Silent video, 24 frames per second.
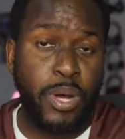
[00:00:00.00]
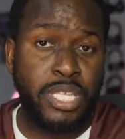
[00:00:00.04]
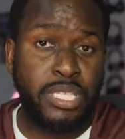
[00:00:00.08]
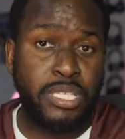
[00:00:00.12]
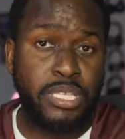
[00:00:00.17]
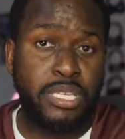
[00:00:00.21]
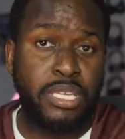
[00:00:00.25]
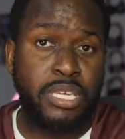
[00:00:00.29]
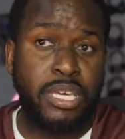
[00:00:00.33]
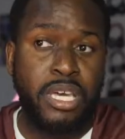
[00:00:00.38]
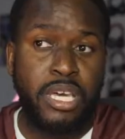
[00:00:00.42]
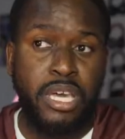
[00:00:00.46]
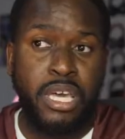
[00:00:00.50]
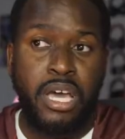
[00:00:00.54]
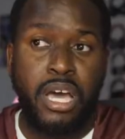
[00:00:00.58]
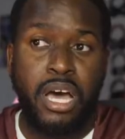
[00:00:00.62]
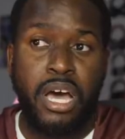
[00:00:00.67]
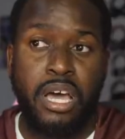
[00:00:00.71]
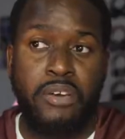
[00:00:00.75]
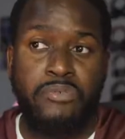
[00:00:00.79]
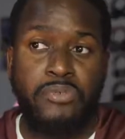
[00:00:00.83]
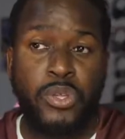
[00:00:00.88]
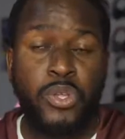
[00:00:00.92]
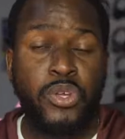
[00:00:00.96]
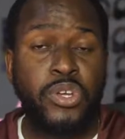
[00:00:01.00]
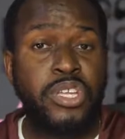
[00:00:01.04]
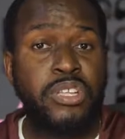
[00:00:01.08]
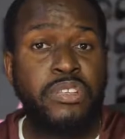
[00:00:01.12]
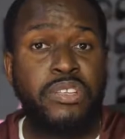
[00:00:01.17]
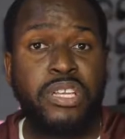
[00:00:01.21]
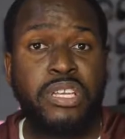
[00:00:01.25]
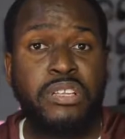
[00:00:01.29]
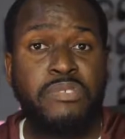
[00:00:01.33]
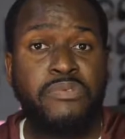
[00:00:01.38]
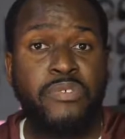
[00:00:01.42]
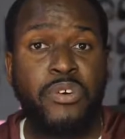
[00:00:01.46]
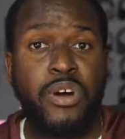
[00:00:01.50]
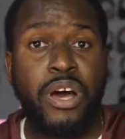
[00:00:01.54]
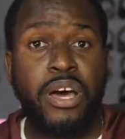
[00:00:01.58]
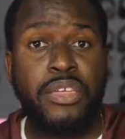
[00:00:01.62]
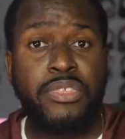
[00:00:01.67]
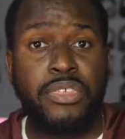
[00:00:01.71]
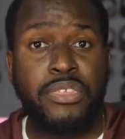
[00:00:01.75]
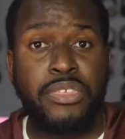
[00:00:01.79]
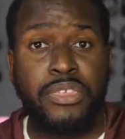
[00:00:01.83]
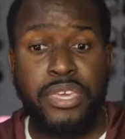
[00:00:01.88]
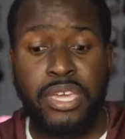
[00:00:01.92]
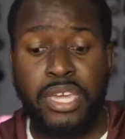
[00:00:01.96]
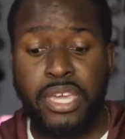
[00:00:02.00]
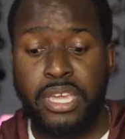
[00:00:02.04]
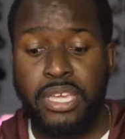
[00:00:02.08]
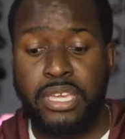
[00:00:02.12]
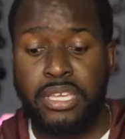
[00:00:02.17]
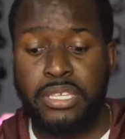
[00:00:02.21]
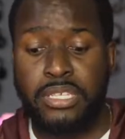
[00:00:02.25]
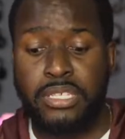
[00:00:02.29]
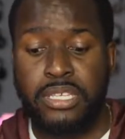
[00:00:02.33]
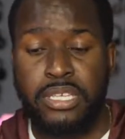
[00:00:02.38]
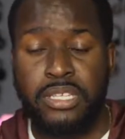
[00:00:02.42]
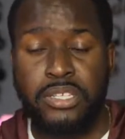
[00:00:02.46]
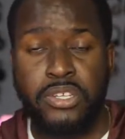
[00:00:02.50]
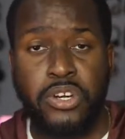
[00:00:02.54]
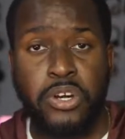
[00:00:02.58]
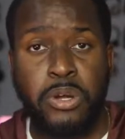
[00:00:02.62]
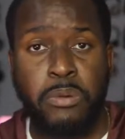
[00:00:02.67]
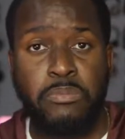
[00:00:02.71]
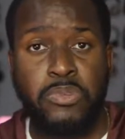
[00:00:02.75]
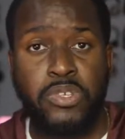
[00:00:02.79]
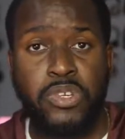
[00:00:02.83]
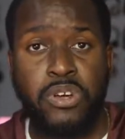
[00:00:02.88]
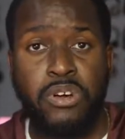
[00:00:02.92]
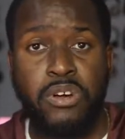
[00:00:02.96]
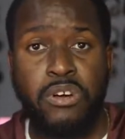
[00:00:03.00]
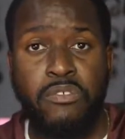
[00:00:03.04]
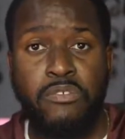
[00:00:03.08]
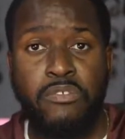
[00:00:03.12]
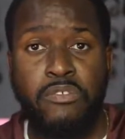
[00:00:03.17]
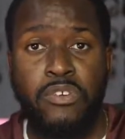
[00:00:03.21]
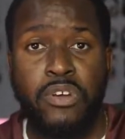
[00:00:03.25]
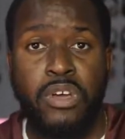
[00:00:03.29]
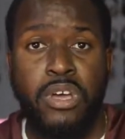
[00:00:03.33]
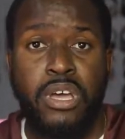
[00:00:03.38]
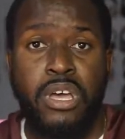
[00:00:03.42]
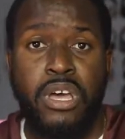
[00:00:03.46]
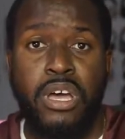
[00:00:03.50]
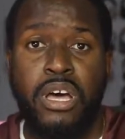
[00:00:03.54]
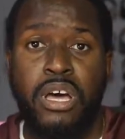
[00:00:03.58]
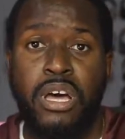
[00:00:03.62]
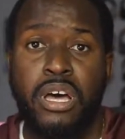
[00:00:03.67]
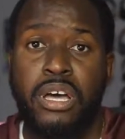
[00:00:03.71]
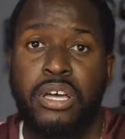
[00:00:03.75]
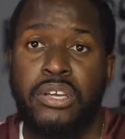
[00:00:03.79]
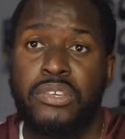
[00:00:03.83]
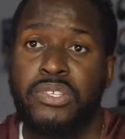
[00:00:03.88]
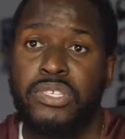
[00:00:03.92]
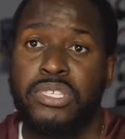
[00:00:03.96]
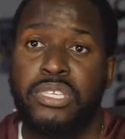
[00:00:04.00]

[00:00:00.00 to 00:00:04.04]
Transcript: twenty. Uh, if you're looking at it for other things in terms of, uh,